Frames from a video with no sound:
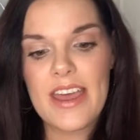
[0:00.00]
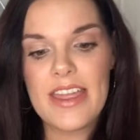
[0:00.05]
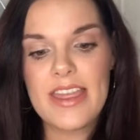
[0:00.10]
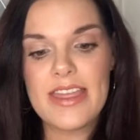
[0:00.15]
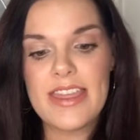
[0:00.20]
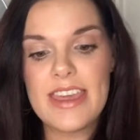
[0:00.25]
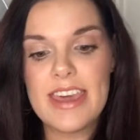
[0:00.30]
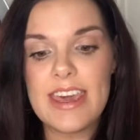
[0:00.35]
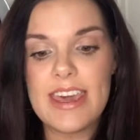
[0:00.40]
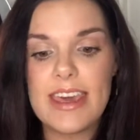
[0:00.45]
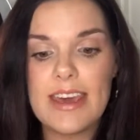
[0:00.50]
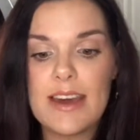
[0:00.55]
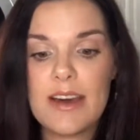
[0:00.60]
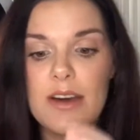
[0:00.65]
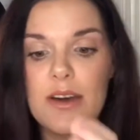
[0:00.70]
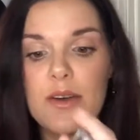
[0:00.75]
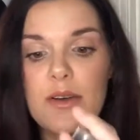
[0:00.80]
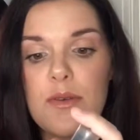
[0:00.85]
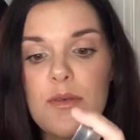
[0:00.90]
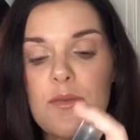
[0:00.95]
the
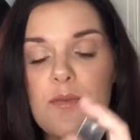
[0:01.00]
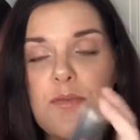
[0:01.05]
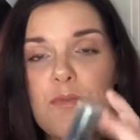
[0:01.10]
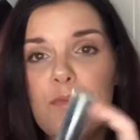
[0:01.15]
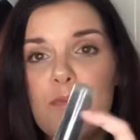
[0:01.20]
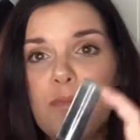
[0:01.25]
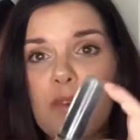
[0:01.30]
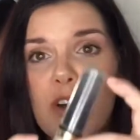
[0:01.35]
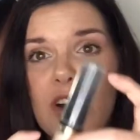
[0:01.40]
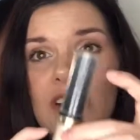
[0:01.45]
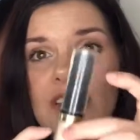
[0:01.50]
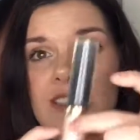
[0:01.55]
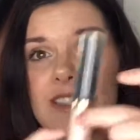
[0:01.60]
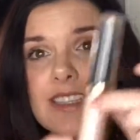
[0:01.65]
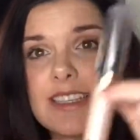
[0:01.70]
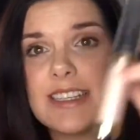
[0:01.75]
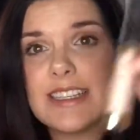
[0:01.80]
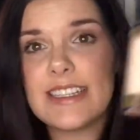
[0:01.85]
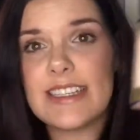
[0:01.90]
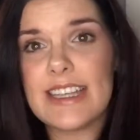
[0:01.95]

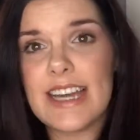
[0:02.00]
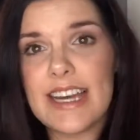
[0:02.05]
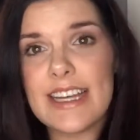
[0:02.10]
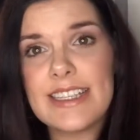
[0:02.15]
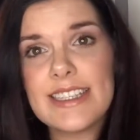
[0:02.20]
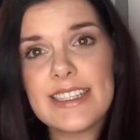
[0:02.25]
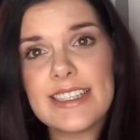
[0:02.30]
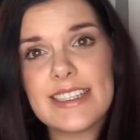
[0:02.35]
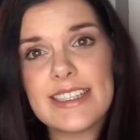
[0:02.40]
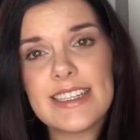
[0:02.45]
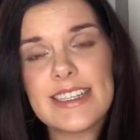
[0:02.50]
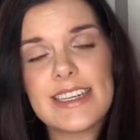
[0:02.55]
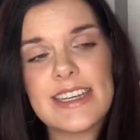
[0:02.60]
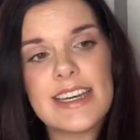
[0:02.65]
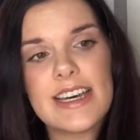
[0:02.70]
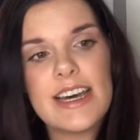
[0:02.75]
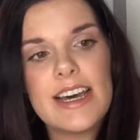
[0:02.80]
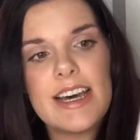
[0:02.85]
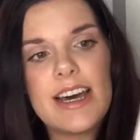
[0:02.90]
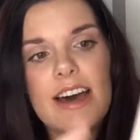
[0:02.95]
bronze dust
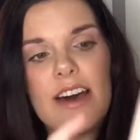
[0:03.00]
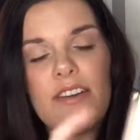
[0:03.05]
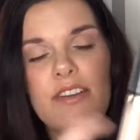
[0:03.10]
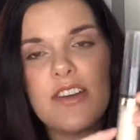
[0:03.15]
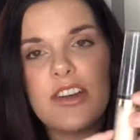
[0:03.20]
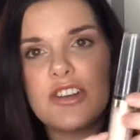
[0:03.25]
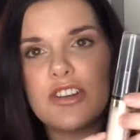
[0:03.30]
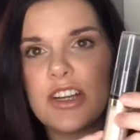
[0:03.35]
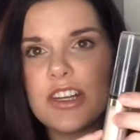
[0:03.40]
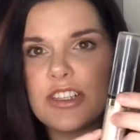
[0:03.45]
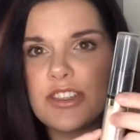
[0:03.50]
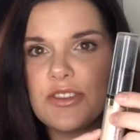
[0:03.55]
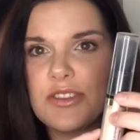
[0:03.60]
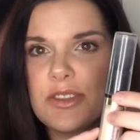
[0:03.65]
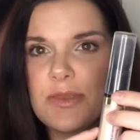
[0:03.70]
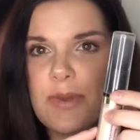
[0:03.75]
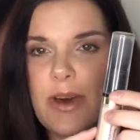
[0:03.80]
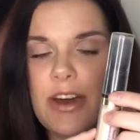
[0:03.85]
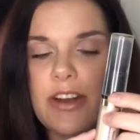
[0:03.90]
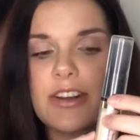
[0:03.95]
of the
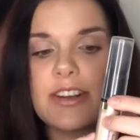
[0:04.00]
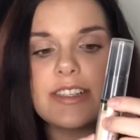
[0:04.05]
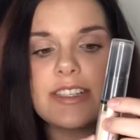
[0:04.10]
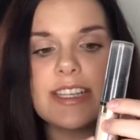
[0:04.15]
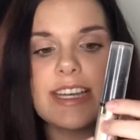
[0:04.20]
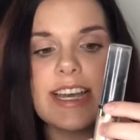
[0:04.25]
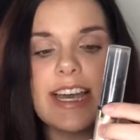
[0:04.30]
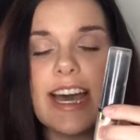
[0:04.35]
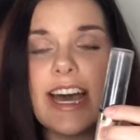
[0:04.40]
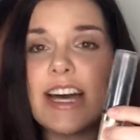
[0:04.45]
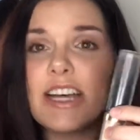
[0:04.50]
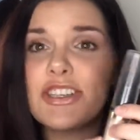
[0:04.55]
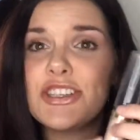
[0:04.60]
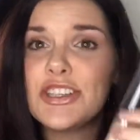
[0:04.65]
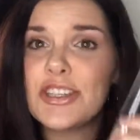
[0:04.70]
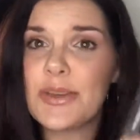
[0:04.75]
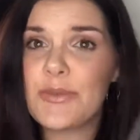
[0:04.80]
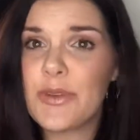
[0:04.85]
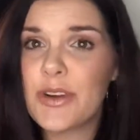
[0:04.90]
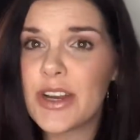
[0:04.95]
translucent powders, it has
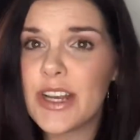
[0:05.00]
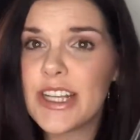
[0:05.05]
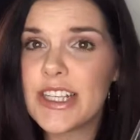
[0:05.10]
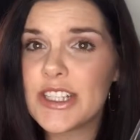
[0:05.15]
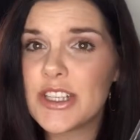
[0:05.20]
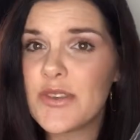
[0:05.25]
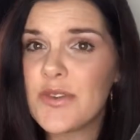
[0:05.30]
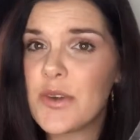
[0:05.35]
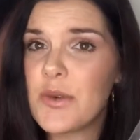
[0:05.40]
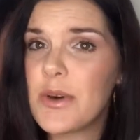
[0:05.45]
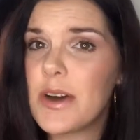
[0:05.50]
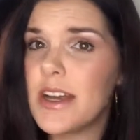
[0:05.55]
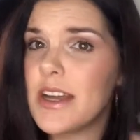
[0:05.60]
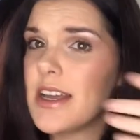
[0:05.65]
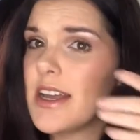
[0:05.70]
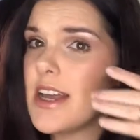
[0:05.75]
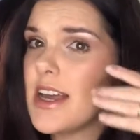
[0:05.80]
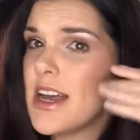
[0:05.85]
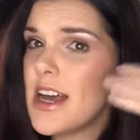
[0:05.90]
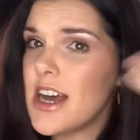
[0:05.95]
shimmer in it, so if you want
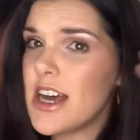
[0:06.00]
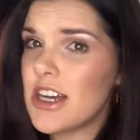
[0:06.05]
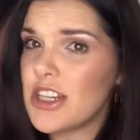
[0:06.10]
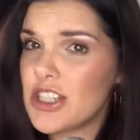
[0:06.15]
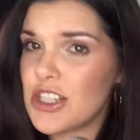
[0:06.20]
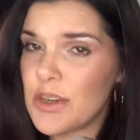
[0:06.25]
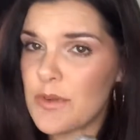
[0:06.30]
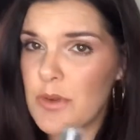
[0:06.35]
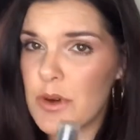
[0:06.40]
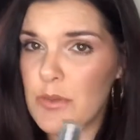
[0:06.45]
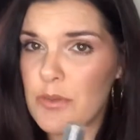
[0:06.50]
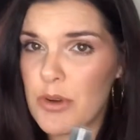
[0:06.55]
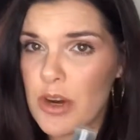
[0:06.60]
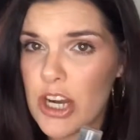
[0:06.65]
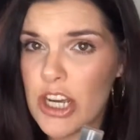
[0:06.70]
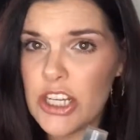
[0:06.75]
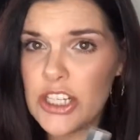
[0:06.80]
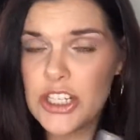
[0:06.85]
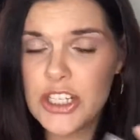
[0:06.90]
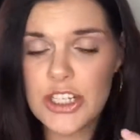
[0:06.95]
a shimmer
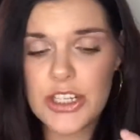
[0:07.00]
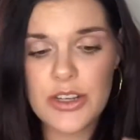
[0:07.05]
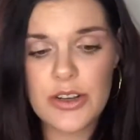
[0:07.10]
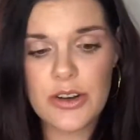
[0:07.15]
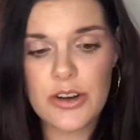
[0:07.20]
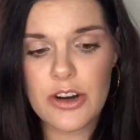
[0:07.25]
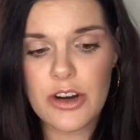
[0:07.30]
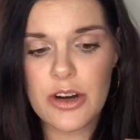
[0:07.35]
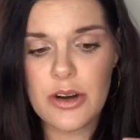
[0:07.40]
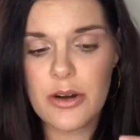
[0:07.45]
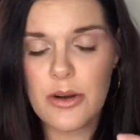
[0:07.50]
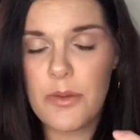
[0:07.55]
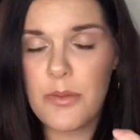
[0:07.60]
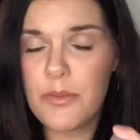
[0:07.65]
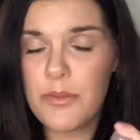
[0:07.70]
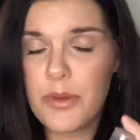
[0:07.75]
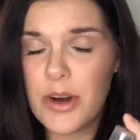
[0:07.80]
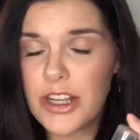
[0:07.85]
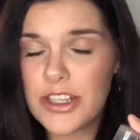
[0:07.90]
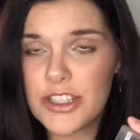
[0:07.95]
brush or
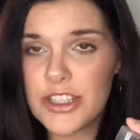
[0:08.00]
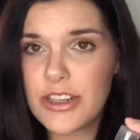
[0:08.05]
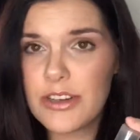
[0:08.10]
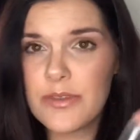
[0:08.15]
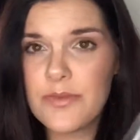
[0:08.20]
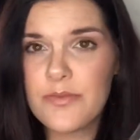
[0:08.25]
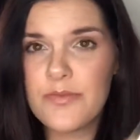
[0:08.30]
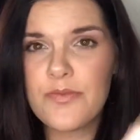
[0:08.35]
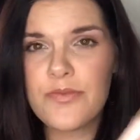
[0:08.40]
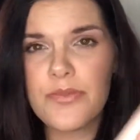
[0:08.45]
bronzer,